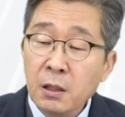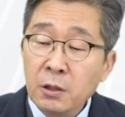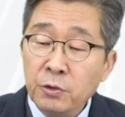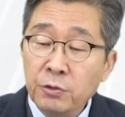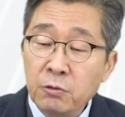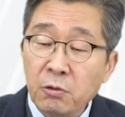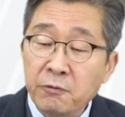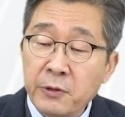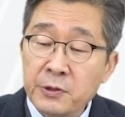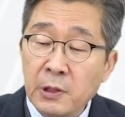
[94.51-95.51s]
nuclear
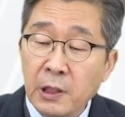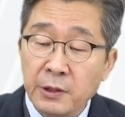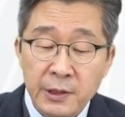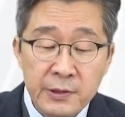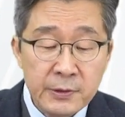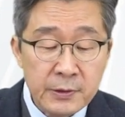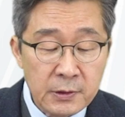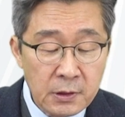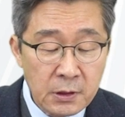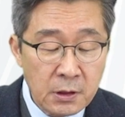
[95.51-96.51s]
facilities,
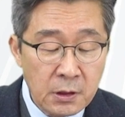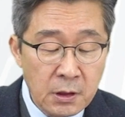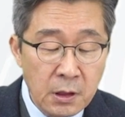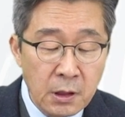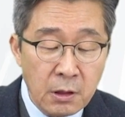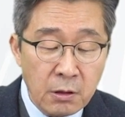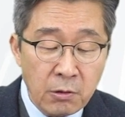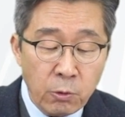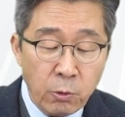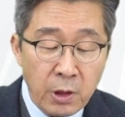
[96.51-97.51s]

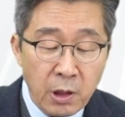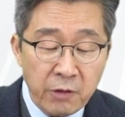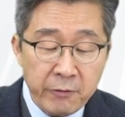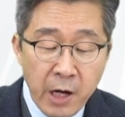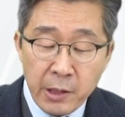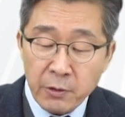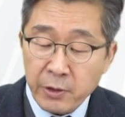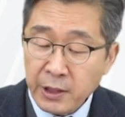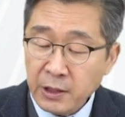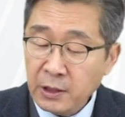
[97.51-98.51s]
oil
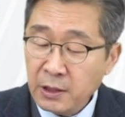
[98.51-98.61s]
refinery,